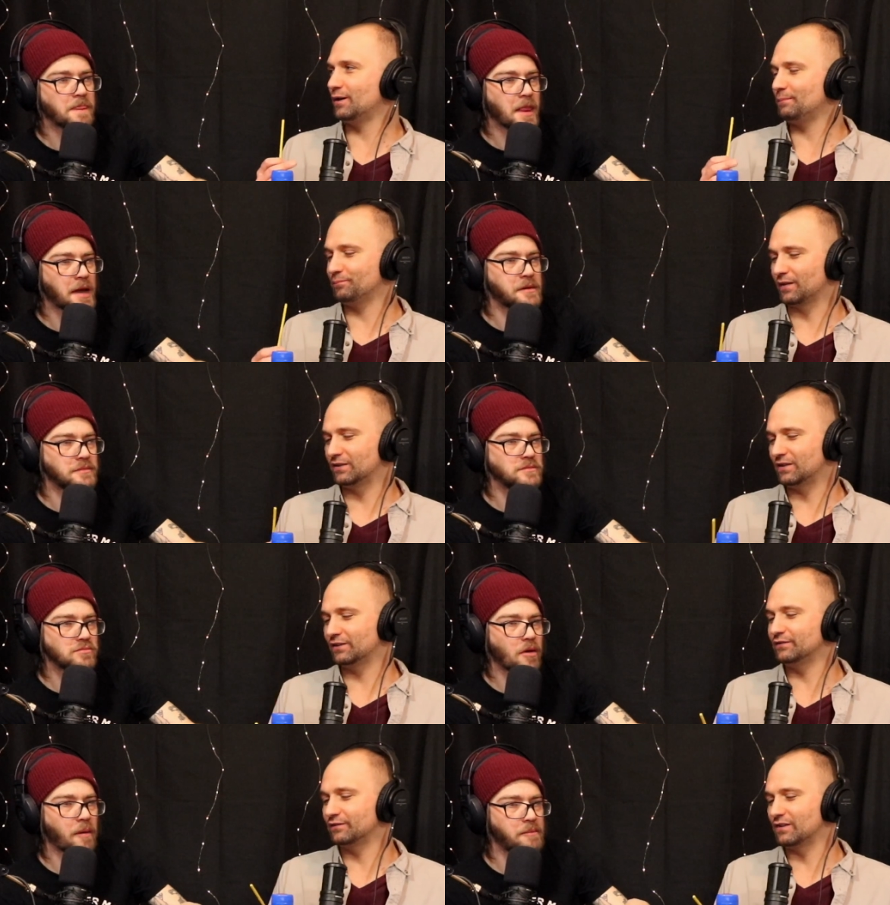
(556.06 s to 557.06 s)
Speaker 1: up. And
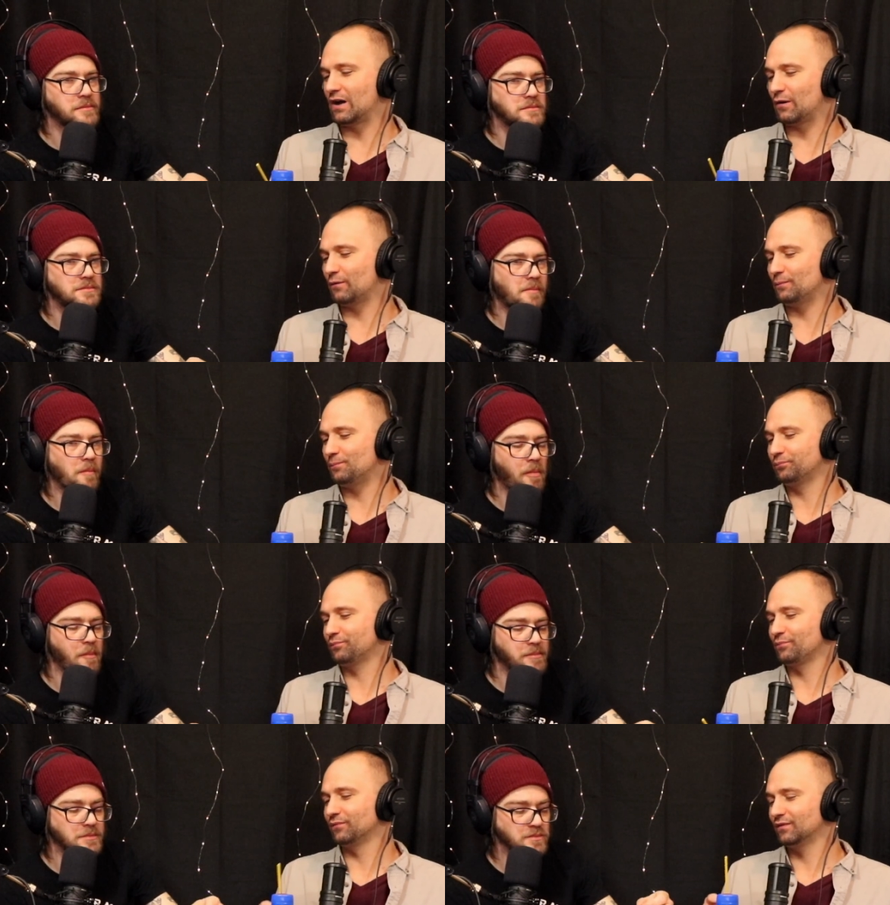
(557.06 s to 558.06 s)
then now
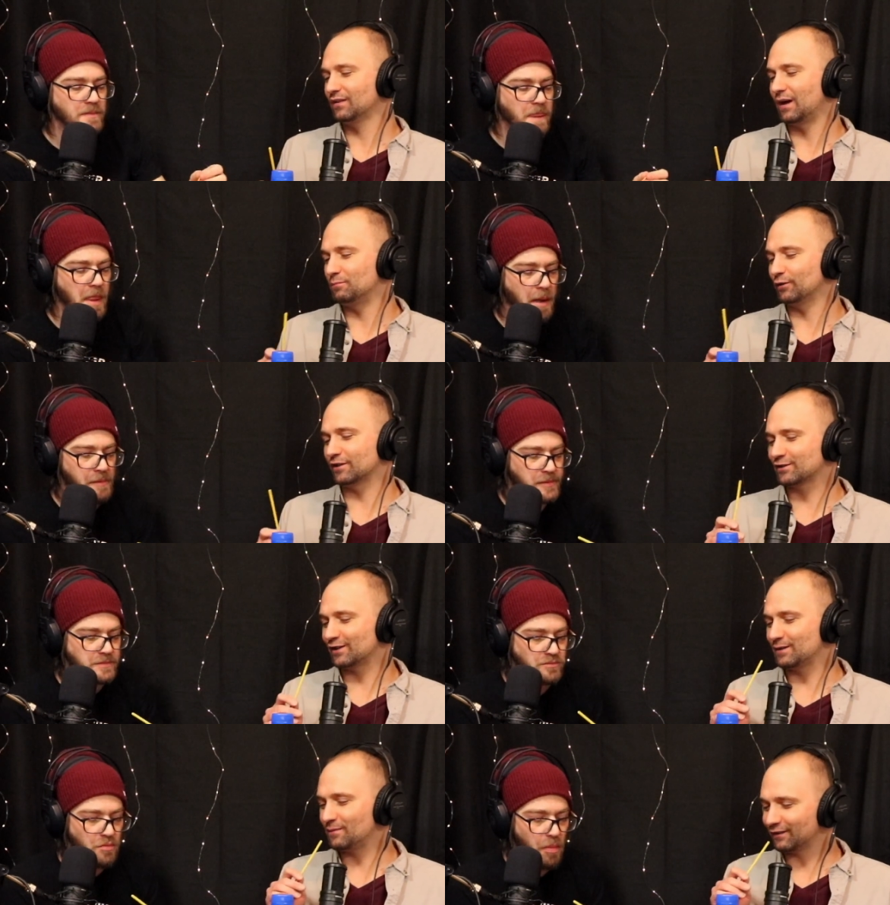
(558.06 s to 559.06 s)
I'm really
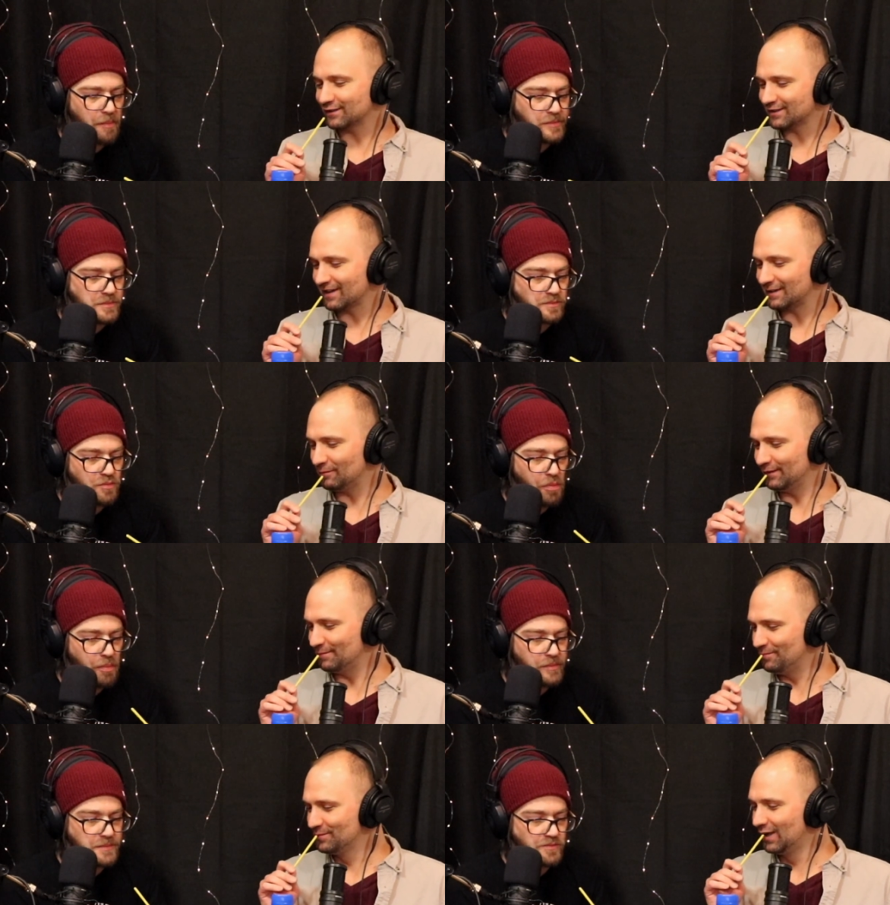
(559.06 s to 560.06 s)
excited about the second one.
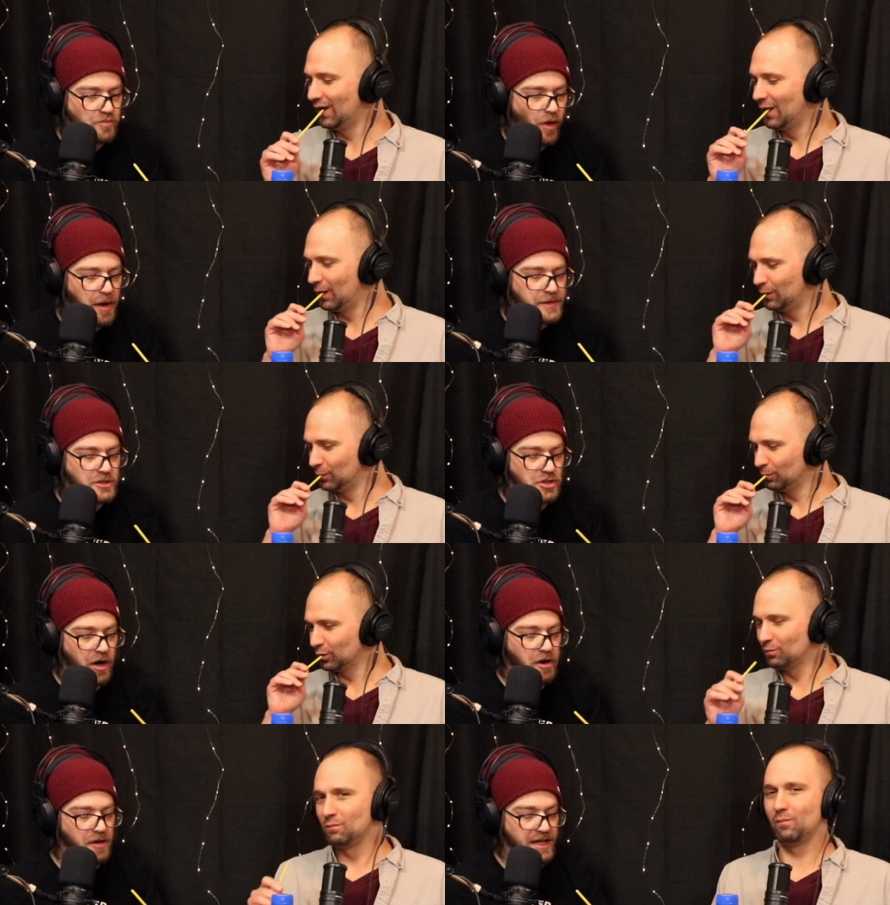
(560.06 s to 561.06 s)
Speaker 2: No, I
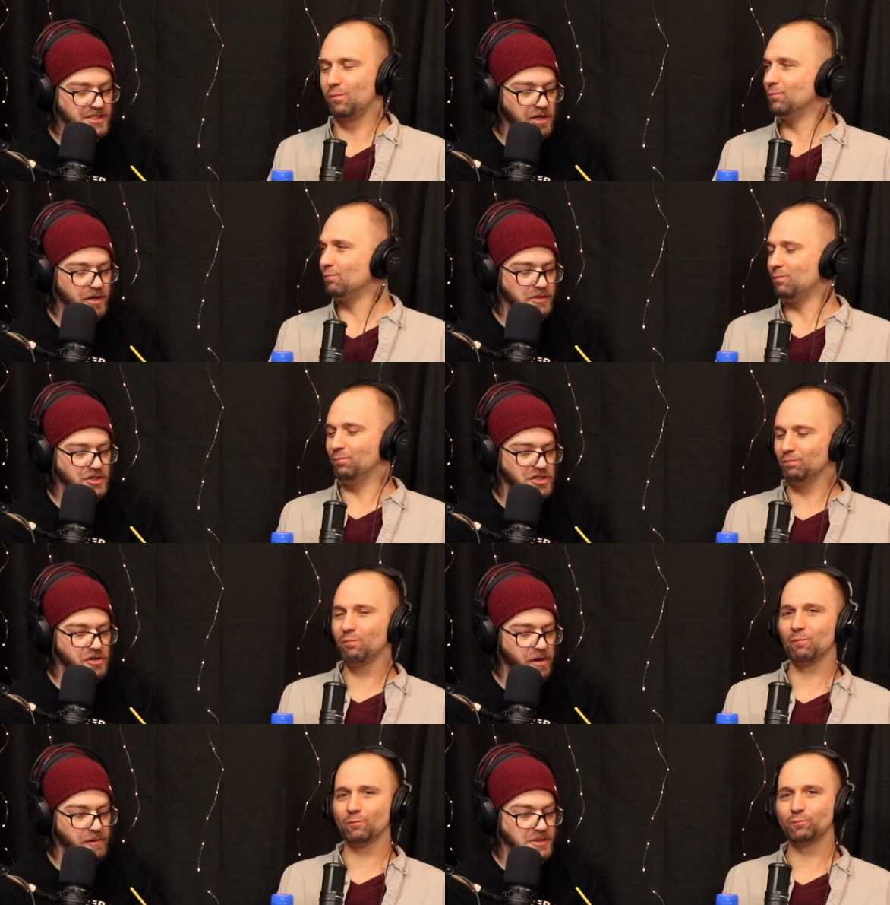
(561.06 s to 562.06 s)
know. That's how I was
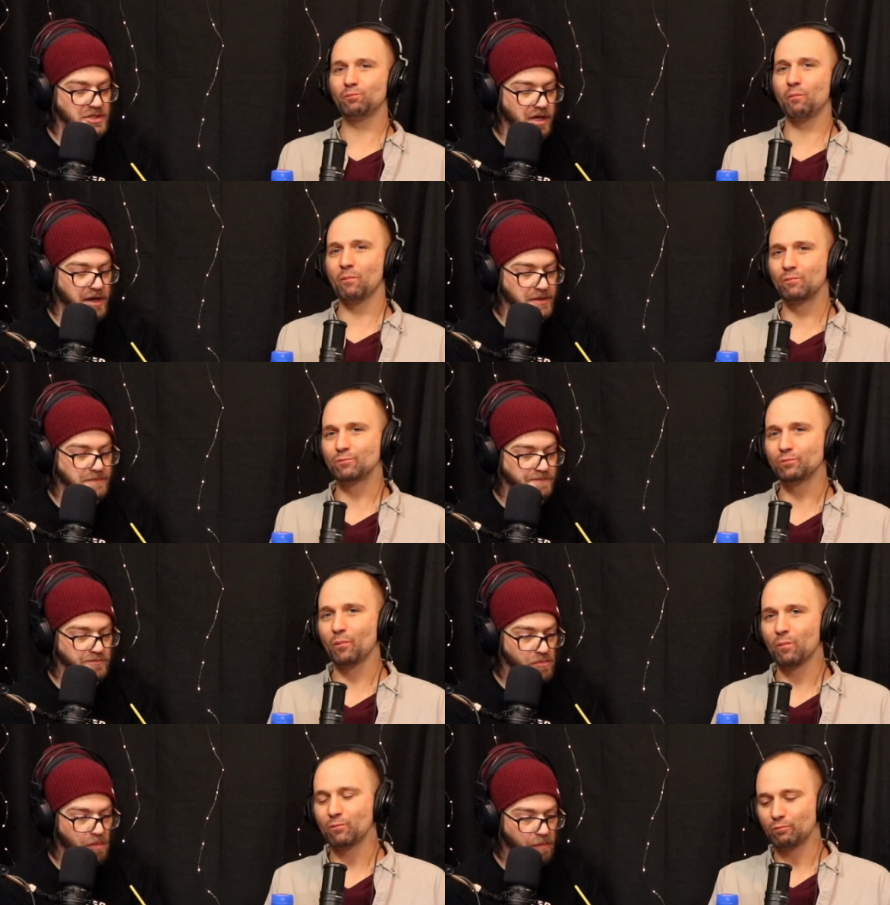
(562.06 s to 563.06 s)
too. I was like,
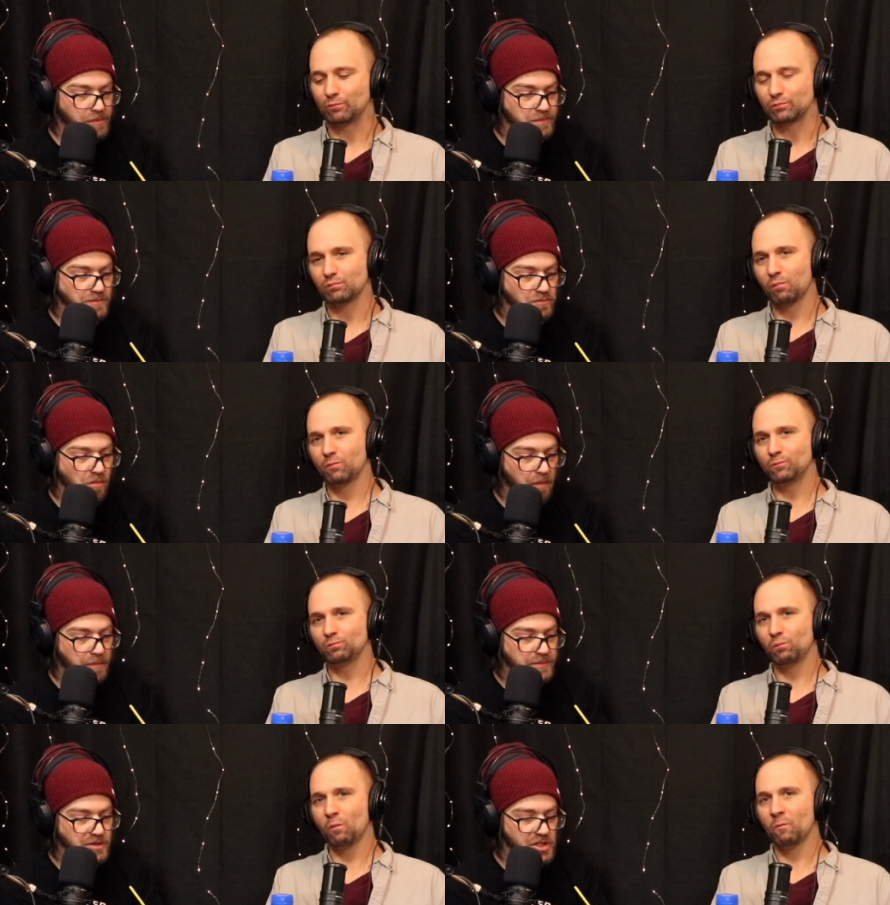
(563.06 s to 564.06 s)

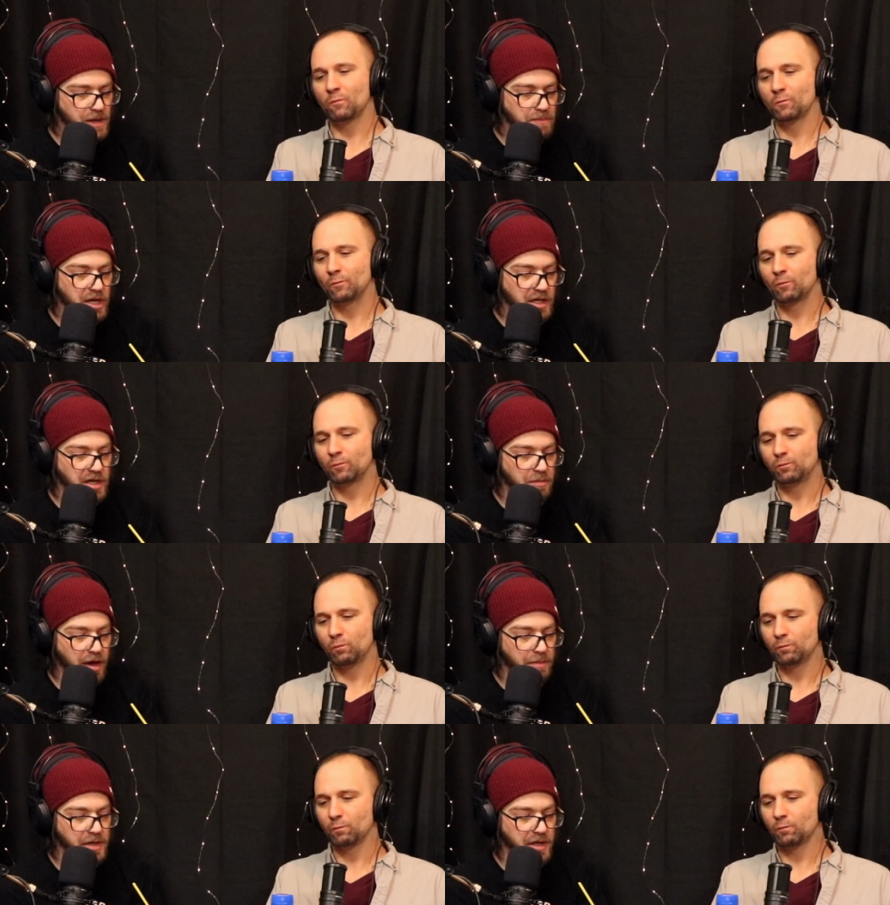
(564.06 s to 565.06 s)
because I'm picky
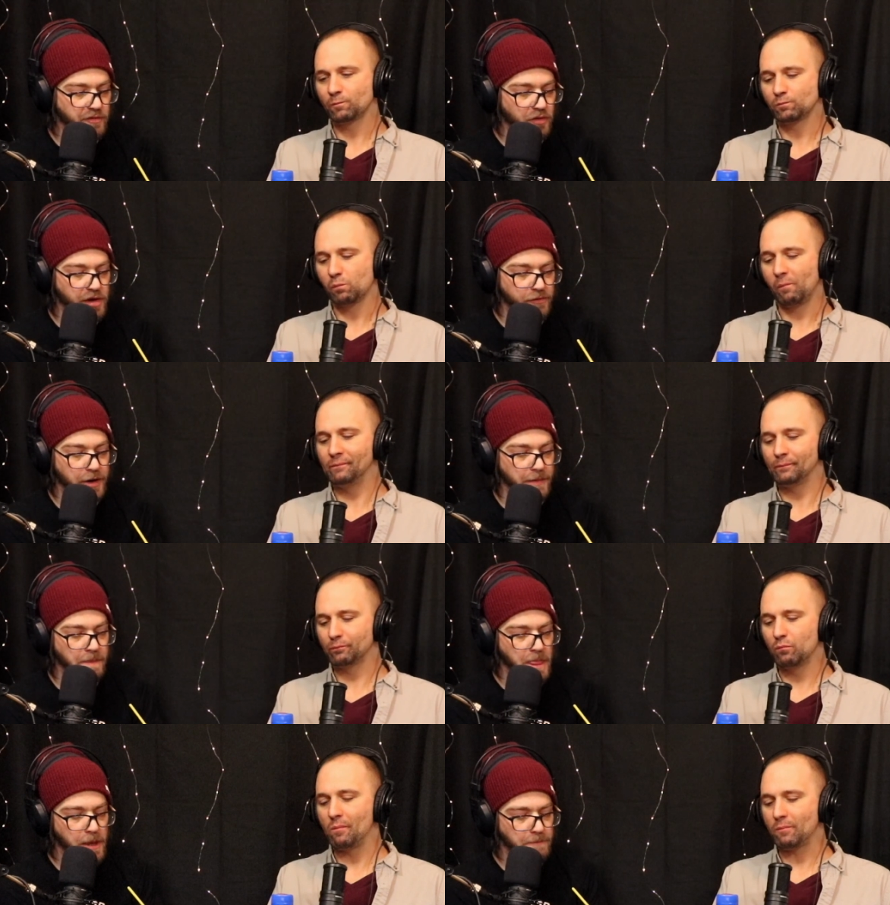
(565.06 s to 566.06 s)
about banana flavoring,
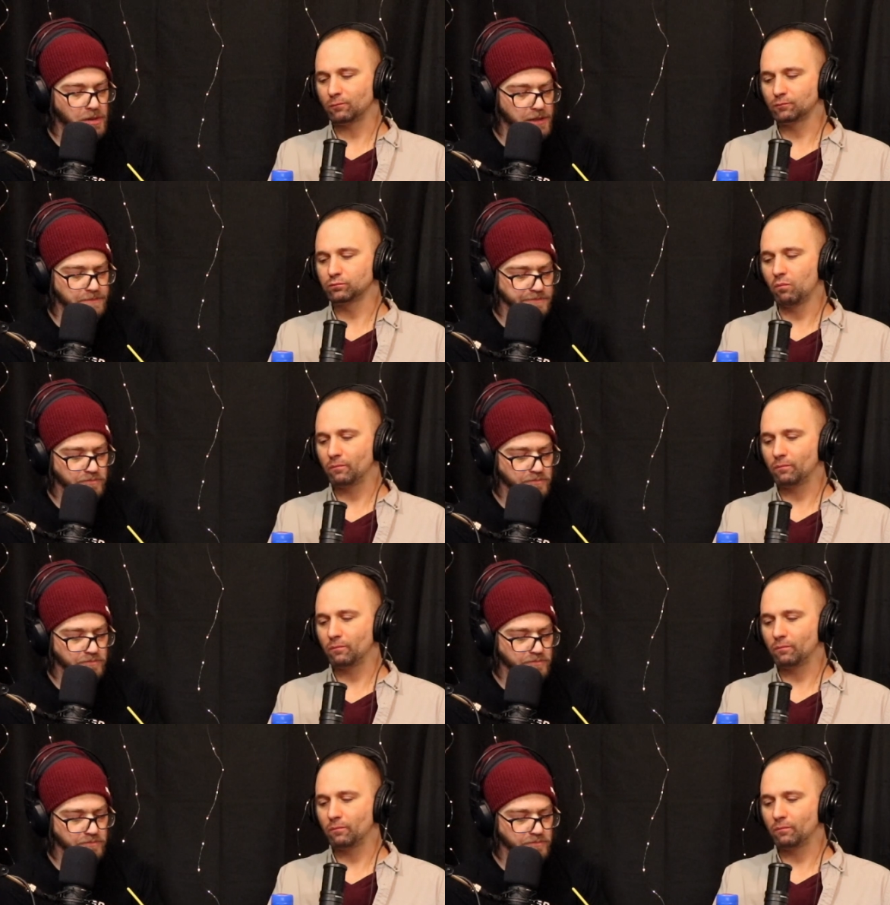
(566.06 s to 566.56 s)
but